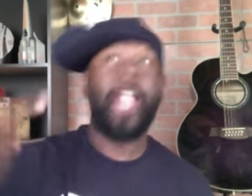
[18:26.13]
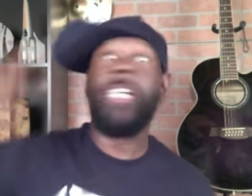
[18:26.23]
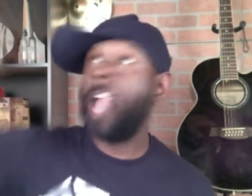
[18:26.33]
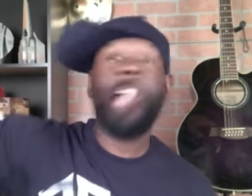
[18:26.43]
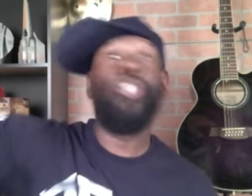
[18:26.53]

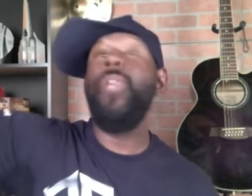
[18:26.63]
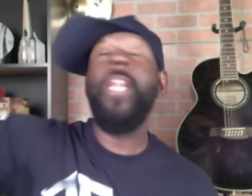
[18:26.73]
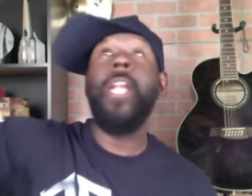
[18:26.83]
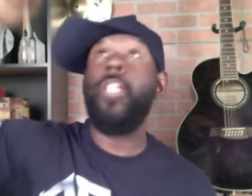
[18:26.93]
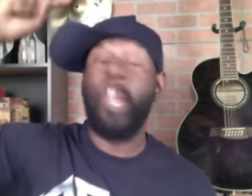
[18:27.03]
God, you need
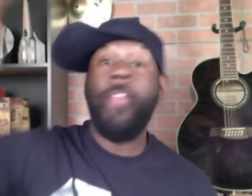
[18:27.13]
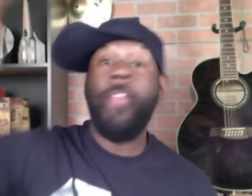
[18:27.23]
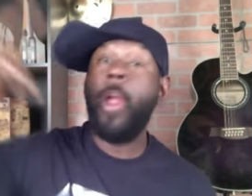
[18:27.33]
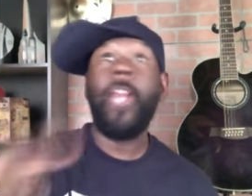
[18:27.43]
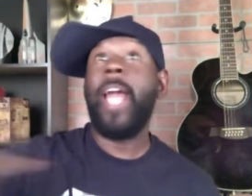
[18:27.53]
to." Do, they're
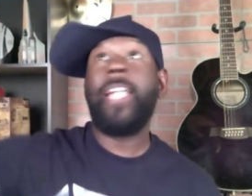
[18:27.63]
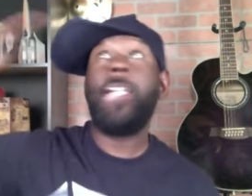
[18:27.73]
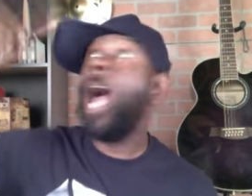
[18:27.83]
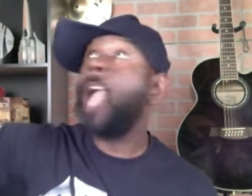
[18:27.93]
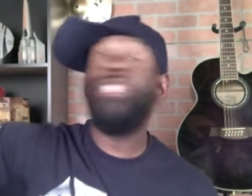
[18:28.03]
even like,
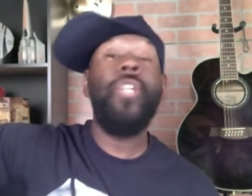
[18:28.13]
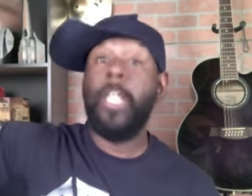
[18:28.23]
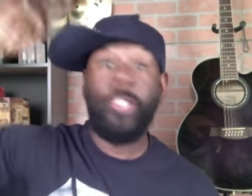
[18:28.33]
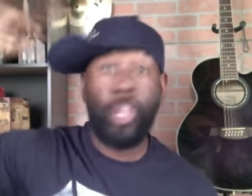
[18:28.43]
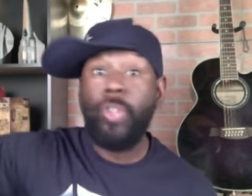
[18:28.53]
"God, you need to
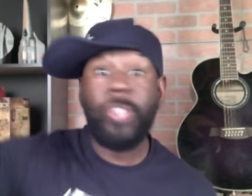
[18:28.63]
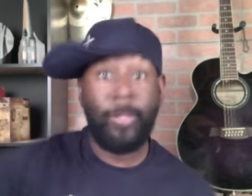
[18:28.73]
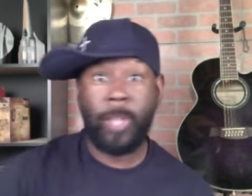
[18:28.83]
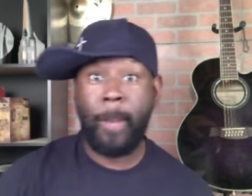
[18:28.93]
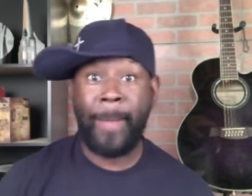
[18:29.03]
do
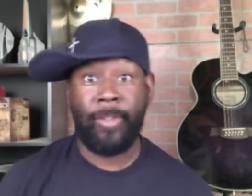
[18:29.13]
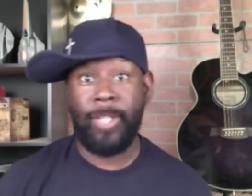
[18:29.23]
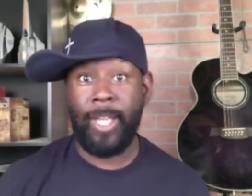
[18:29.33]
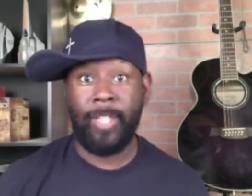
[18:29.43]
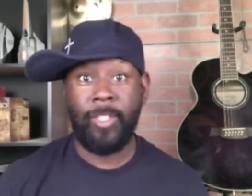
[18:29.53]
something about this."